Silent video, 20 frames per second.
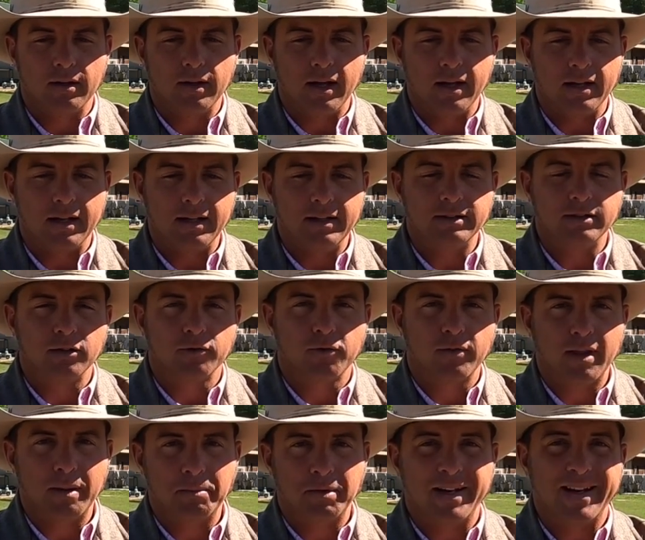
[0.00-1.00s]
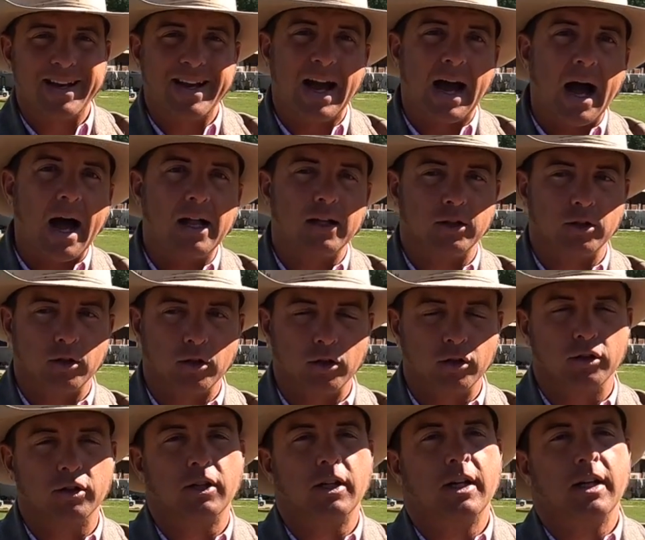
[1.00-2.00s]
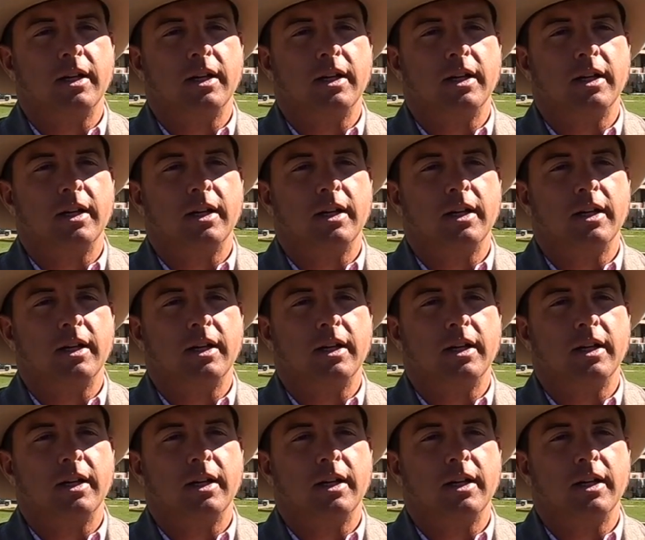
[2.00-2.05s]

and easier for them to not learn